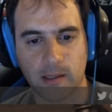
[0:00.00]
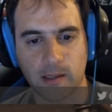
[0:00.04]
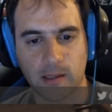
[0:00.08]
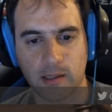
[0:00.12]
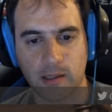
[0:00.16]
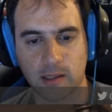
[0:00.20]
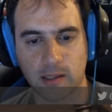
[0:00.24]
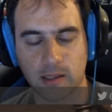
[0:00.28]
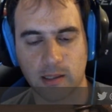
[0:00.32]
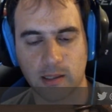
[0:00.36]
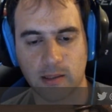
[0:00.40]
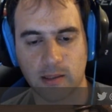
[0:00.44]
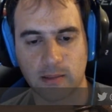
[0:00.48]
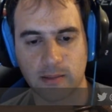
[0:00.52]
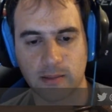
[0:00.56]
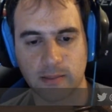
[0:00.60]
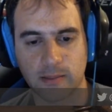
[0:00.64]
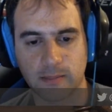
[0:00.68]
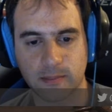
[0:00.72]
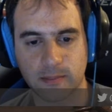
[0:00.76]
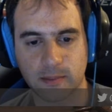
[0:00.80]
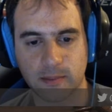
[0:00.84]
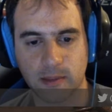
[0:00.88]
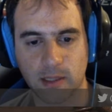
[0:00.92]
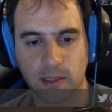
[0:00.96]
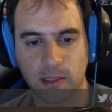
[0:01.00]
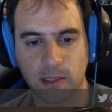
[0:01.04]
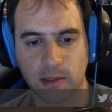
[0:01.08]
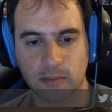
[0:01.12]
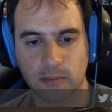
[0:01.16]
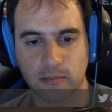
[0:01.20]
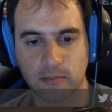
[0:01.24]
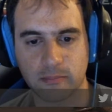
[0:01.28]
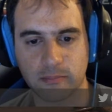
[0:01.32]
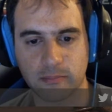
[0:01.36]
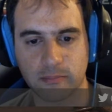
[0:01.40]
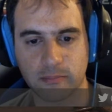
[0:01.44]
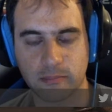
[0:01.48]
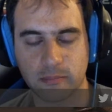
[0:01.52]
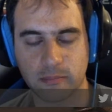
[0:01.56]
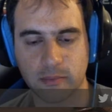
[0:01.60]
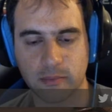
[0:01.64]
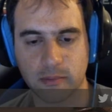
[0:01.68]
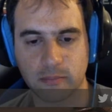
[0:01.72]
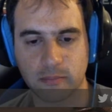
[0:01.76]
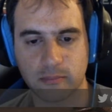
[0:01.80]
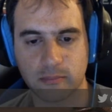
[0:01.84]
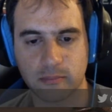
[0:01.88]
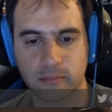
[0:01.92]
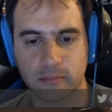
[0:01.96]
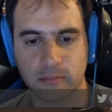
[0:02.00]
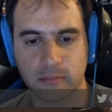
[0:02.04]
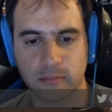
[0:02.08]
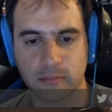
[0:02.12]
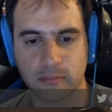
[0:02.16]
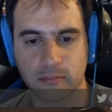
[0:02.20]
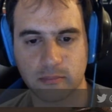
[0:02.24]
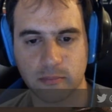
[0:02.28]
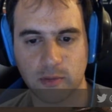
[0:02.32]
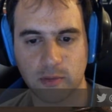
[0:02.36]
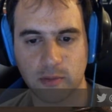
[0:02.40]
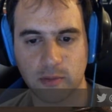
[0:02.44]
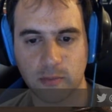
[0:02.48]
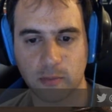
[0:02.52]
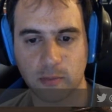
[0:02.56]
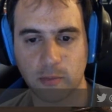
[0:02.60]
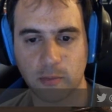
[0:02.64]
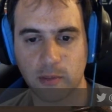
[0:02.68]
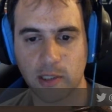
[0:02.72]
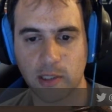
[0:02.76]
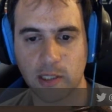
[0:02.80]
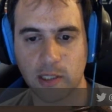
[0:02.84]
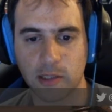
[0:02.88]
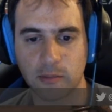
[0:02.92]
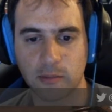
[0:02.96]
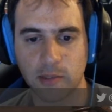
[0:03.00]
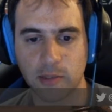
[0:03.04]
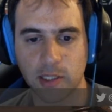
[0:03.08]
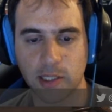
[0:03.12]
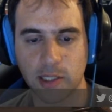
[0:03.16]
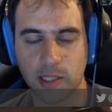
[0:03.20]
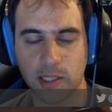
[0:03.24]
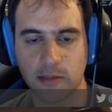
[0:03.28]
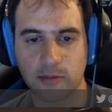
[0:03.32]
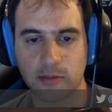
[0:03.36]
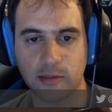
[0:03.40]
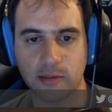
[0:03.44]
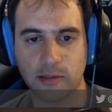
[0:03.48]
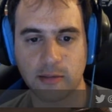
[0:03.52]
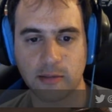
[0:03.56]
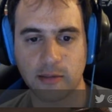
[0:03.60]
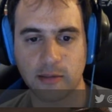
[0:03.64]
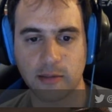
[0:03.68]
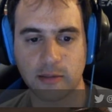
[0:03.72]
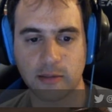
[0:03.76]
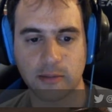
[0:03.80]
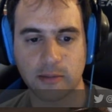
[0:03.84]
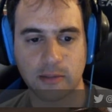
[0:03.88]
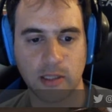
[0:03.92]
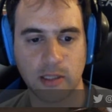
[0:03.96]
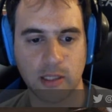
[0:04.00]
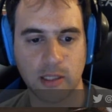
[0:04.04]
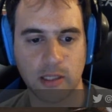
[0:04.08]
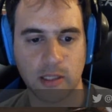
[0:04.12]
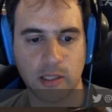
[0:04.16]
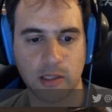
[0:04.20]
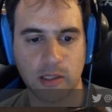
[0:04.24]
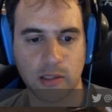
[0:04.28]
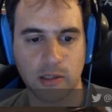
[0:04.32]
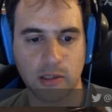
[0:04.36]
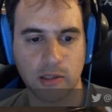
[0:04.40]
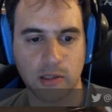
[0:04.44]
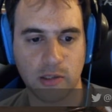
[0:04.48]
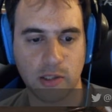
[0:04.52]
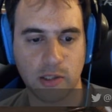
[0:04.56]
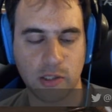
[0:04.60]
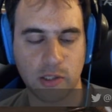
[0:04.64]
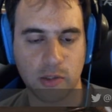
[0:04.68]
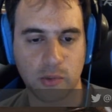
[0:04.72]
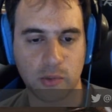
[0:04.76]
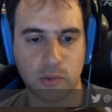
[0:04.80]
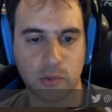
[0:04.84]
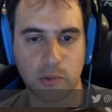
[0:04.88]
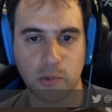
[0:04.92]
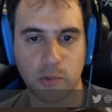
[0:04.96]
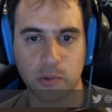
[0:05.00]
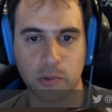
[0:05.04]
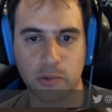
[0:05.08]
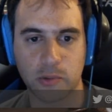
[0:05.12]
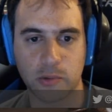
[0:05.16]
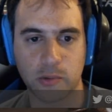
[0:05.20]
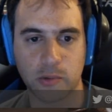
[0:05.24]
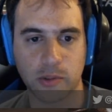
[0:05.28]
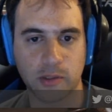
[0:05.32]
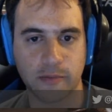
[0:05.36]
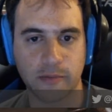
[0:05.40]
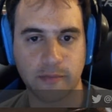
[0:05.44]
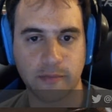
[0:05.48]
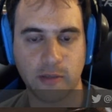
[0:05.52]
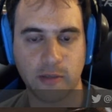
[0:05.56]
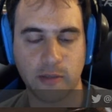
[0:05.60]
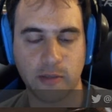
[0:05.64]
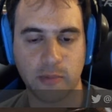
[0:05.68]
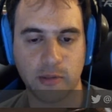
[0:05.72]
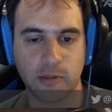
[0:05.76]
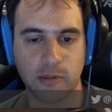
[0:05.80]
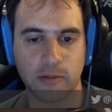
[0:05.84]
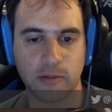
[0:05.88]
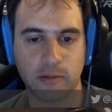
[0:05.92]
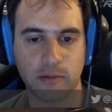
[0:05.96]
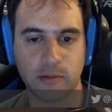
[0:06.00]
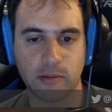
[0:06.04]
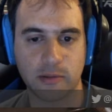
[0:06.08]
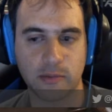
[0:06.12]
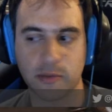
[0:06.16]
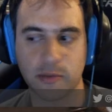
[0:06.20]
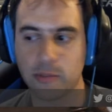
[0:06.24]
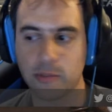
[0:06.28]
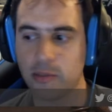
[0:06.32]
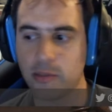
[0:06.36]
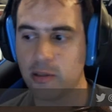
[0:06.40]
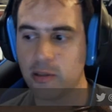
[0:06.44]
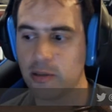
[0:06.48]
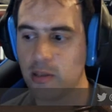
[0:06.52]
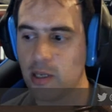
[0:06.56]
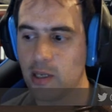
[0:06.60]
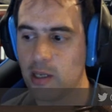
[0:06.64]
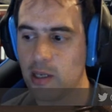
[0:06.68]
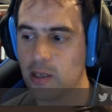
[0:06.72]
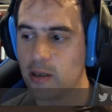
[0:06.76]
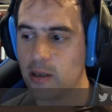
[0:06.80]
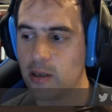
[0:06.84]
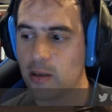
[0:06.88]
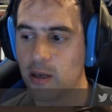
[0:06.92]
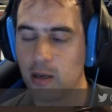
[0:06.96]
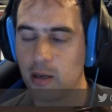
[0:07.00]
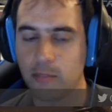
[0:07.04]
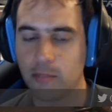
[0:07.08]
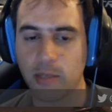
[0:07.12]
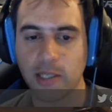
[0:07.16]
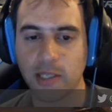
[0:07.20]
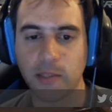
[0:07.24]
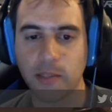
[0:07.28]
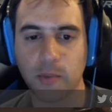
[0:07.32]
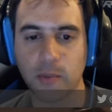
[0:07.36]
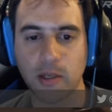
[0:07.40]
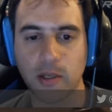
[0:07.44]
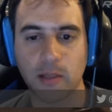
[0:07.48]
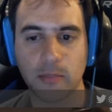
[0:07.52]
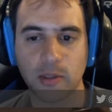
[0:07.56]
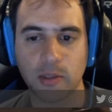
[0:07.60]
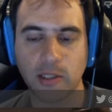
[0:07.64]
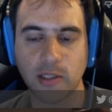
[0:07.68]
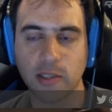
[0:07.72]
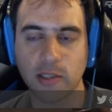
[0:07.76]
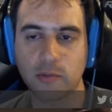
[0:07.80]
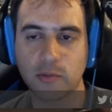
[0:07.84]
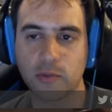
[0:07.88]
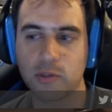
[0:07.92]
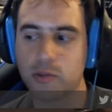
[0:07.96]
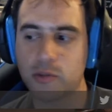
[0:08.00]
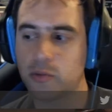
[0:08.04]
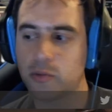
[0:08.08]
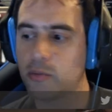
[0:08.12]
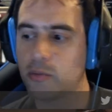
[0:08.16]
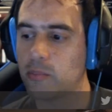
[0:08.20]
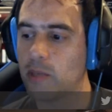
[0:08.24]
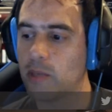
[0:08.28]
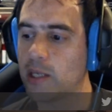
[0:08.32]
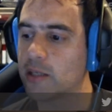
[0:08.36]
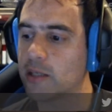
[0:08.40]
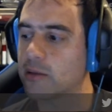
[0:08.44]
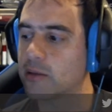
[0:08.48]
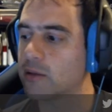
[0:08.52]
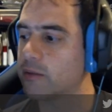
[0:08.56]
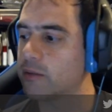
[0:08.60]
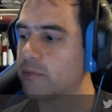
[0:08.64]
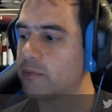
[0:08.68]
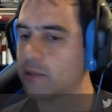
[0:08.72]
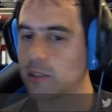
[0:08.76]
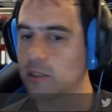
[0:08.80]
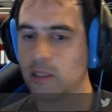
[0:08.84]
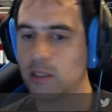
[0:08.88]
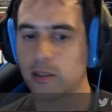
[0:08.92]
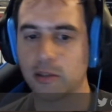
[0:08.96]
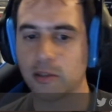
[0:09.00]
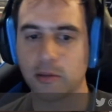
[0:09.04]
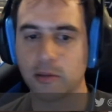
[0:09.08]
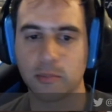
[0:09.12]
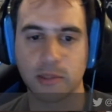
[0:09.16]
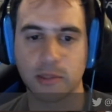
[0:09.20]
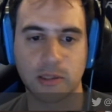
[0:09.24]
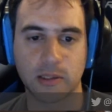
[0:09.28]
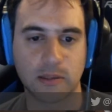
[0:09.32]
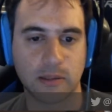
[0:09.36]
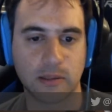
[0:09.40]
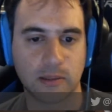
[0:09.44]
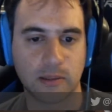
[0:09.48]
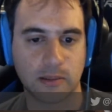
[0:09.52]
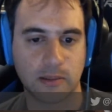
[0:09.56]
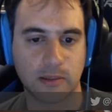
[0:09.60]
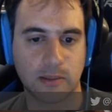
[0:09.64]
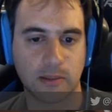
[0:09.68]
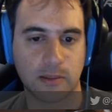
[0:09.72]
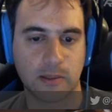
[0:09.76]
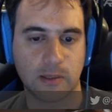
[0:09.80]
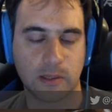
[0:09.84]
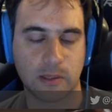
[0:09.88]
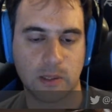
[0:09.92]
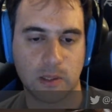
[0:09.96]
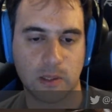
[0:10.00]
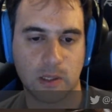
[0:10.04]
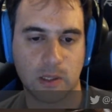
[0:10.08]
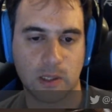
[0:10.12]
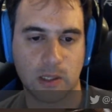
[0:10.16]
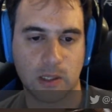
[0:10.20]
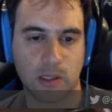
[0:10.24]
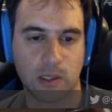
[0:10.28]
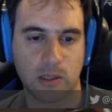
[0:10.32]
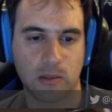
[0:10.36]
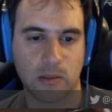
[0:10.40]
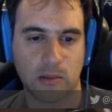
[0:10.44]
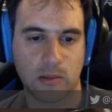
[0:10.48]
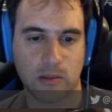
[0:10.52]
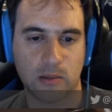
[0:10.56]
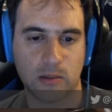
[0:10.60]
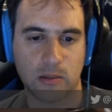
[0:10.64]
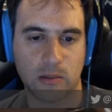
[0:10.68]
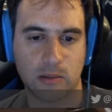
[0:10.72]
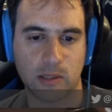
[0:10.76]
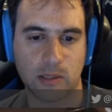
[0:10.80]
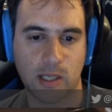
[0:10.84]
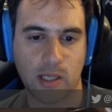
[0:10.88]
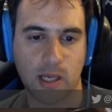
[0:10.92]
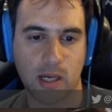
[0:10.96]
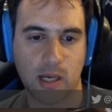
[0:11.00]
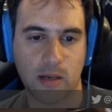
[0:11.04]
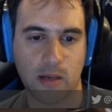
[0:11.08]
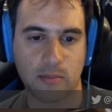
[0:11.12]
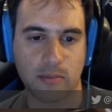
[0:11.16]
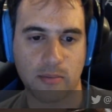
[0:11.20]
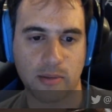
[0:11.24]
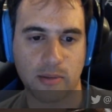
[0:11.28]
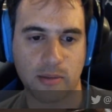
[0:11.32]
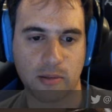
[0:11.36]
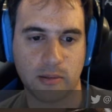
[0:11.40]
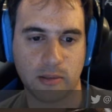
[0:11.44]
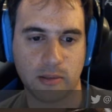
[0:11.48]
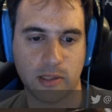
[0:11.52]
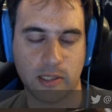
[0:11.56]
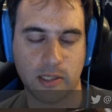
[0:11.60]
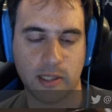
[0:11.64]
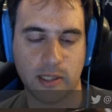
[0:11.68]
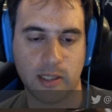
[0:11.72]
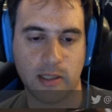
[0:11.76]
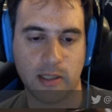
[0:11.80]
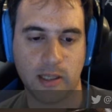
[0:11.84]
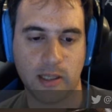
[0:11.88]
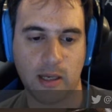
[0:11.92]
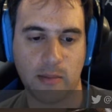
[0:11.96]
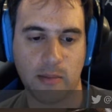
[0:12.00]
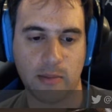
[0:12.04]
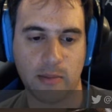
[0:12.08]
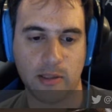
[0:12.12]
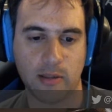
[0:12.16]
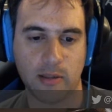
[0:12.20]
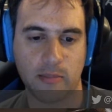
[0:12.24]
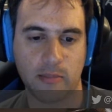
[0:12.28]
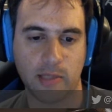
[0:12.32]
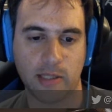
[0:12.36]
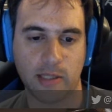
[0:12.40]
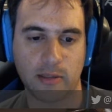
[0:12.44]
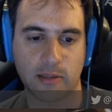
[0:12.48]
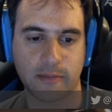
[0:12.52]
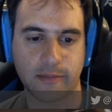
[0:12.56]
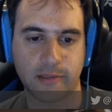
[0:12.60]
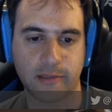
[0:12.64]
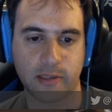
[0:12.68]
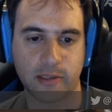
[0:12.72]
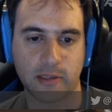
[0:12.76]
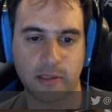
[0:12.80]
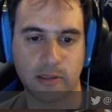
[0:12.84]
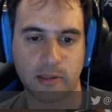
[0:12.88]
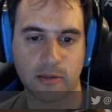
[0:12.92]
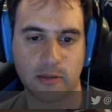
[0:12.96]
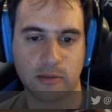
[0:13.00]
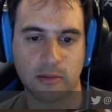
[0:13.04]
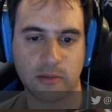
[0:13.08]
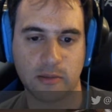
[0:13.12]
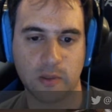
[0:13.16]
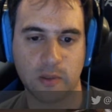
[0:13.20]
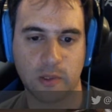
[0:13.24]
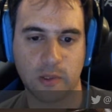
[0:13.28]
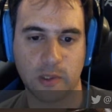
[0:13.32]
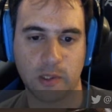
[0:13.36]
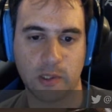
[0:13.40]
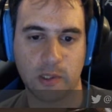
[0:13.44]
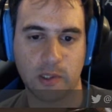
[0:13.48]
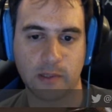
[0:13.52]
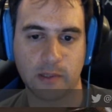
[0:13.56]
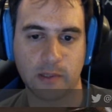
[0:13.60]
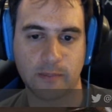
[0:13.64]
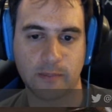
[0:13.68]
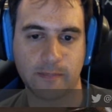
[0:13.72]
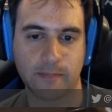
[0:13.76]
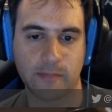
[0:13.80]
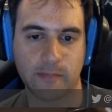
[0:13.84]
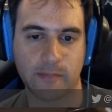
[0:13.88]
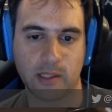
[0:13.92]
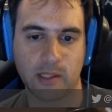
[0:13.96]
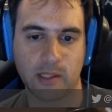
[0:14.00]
like really nice things that he could do to his favorite streamer. By the way, I'm gonna switch to Minecraft in a little bit, because I have a little Minecraft series going on.